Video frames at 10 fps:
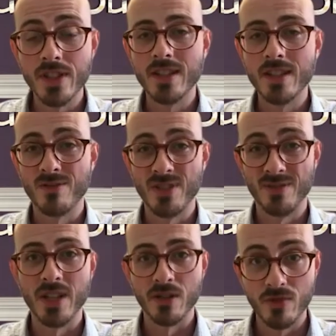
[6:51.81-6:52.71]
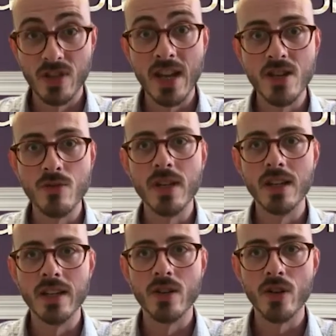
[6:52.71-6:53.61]
data is
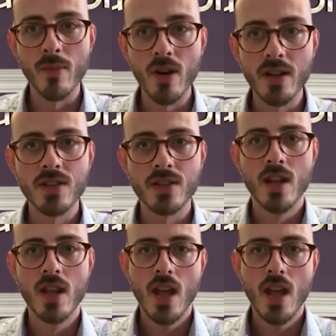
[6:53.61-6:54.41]
genuinely anonymised,